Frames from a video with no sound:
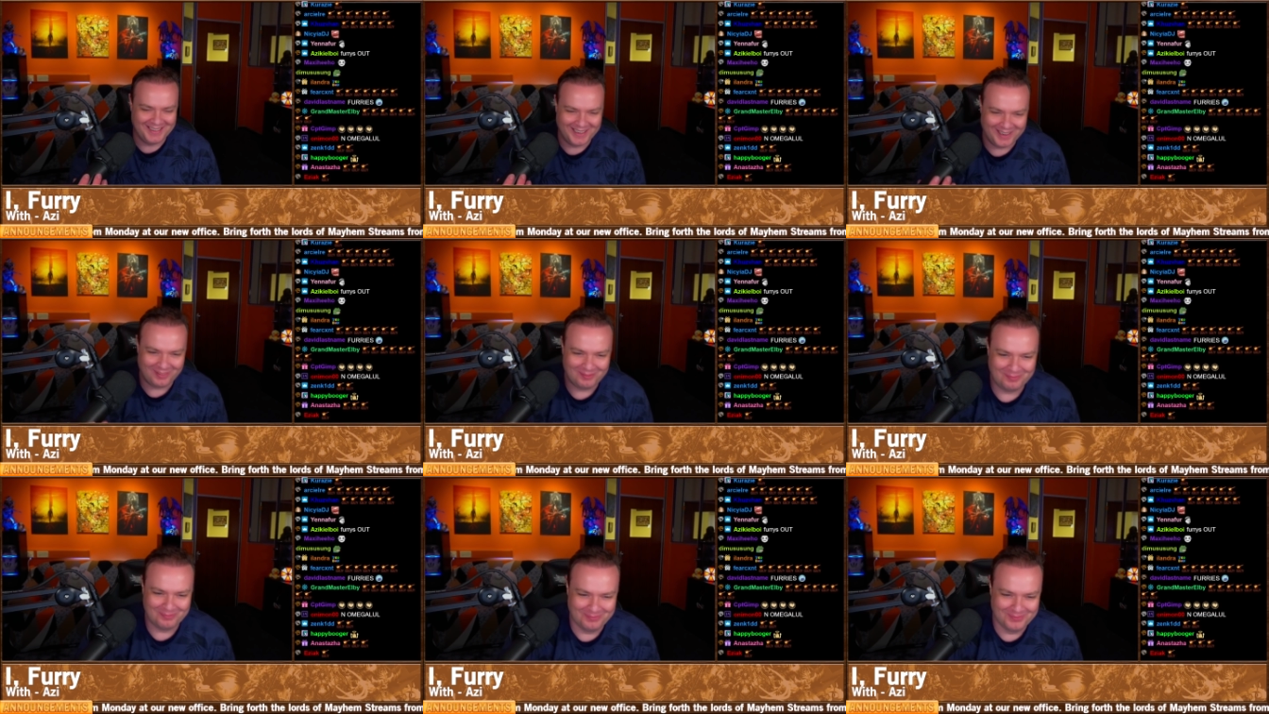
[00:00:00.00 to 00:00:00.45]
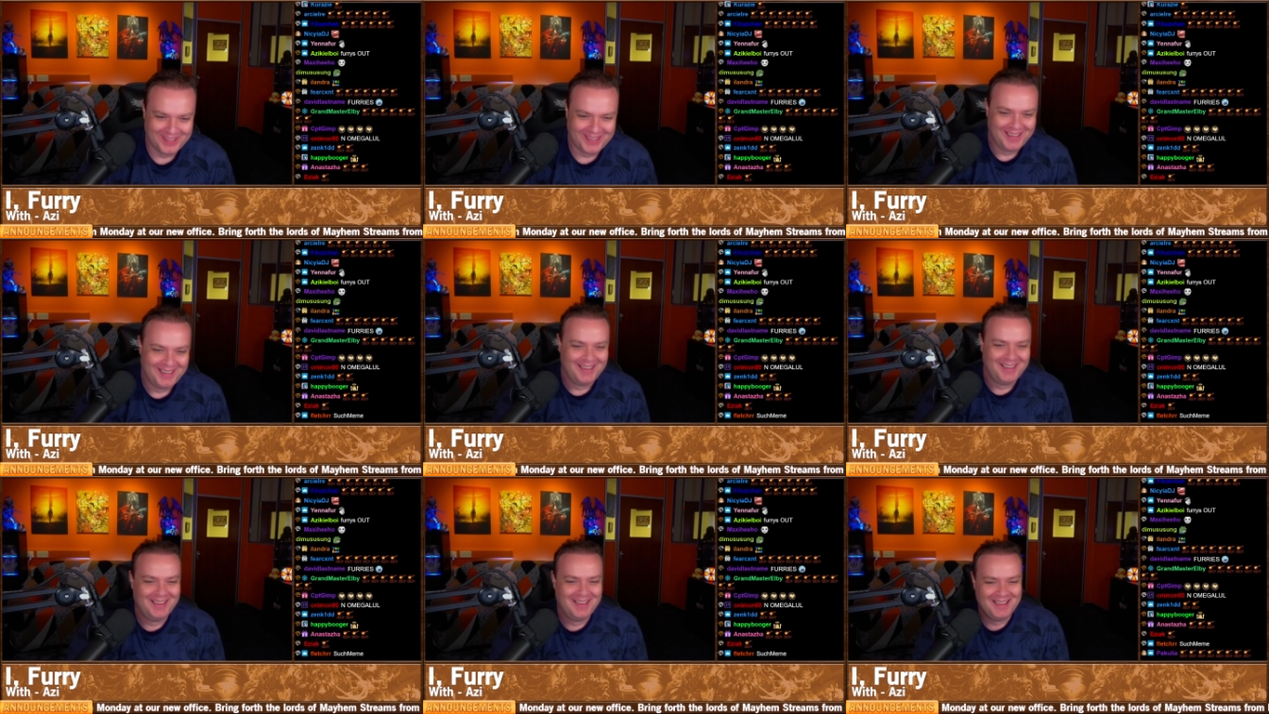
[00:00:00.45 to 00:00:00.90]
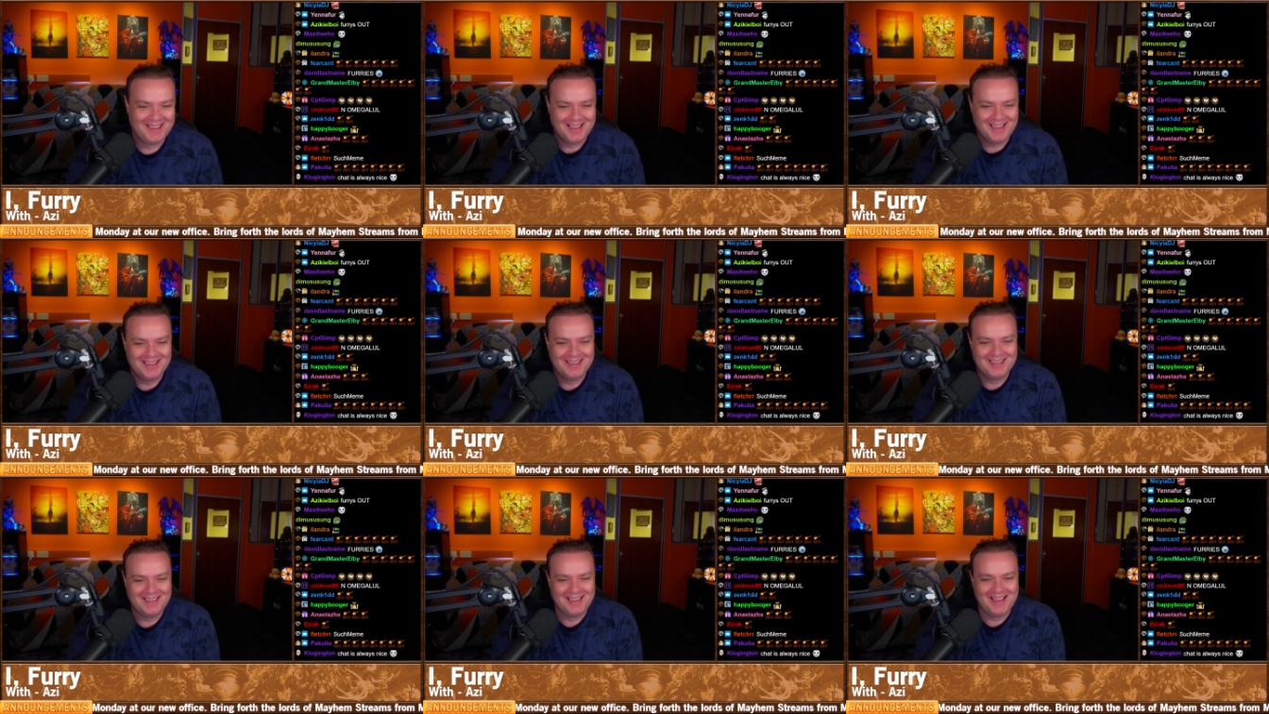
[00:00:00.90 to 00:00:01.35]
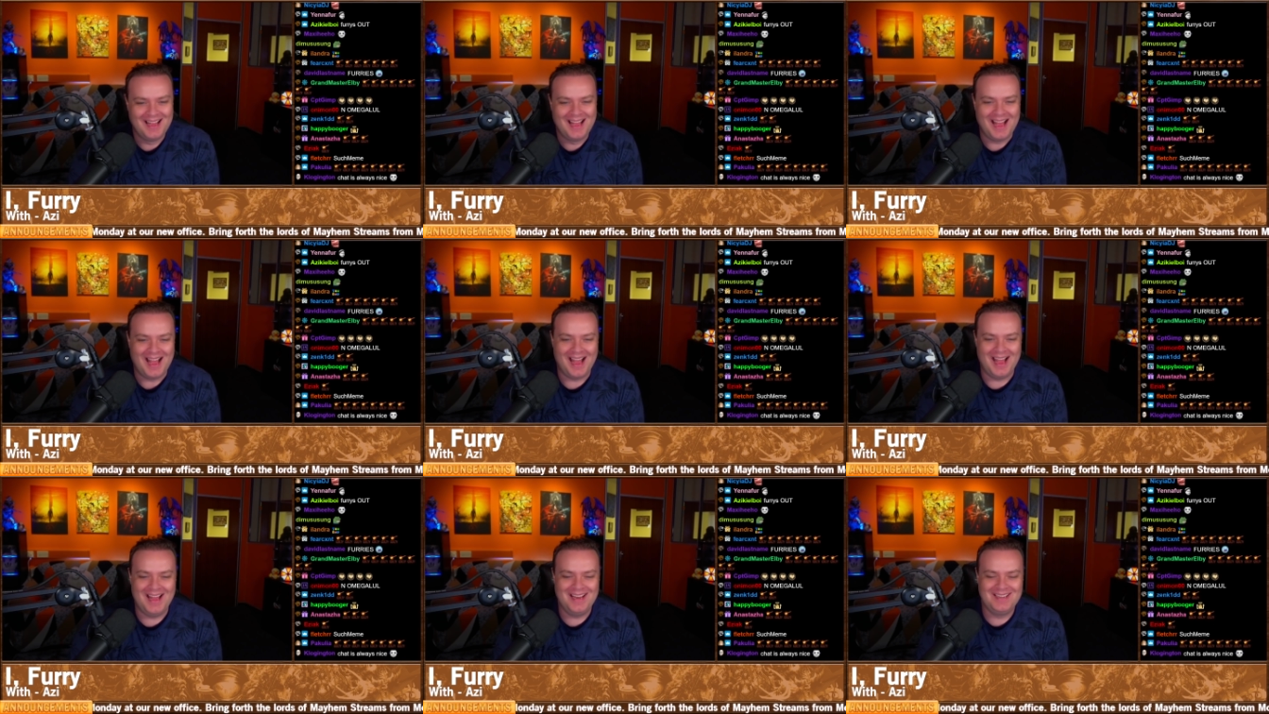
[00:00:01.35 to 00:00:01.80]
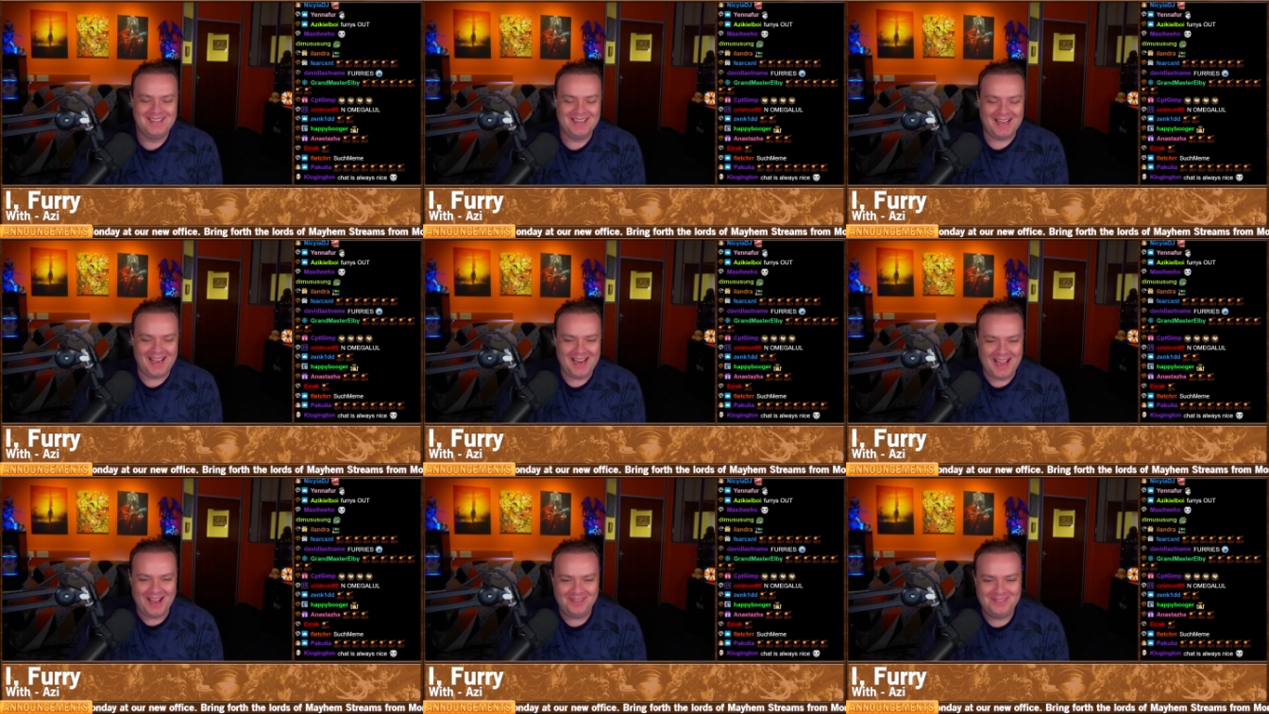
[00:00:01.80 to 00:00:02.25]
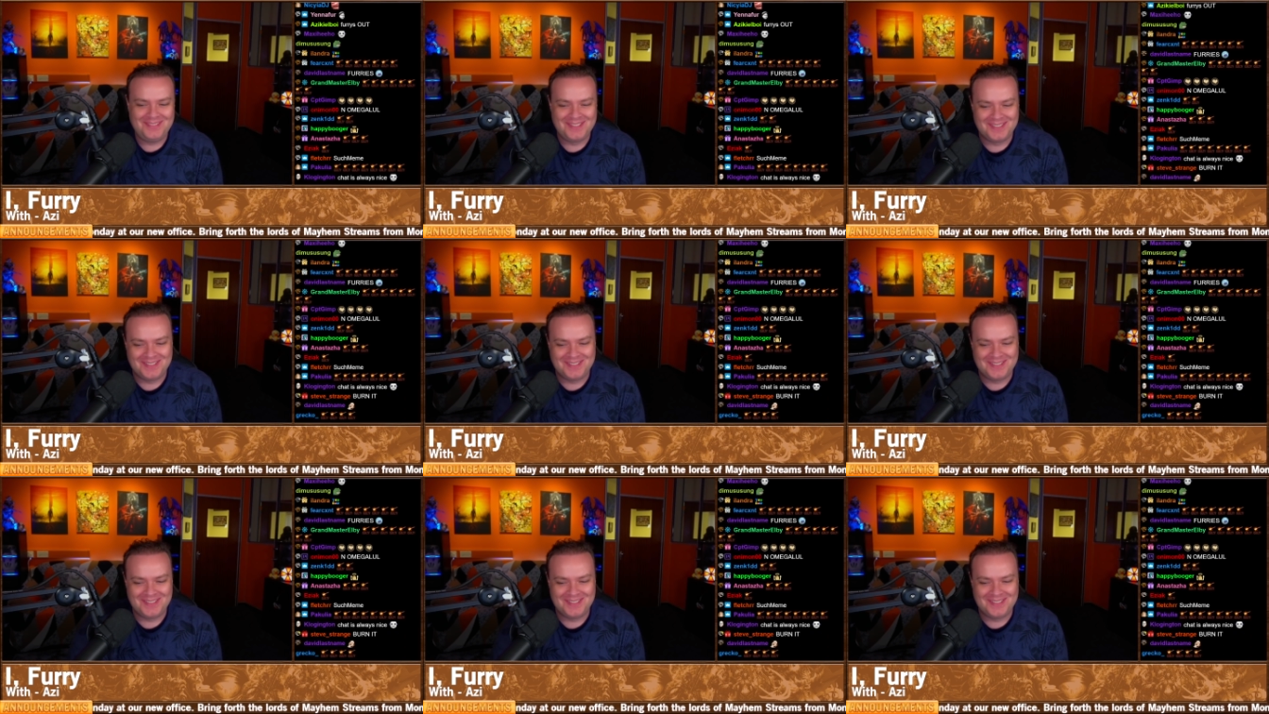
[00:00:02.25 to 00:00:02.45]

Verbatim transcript: Yep. And I have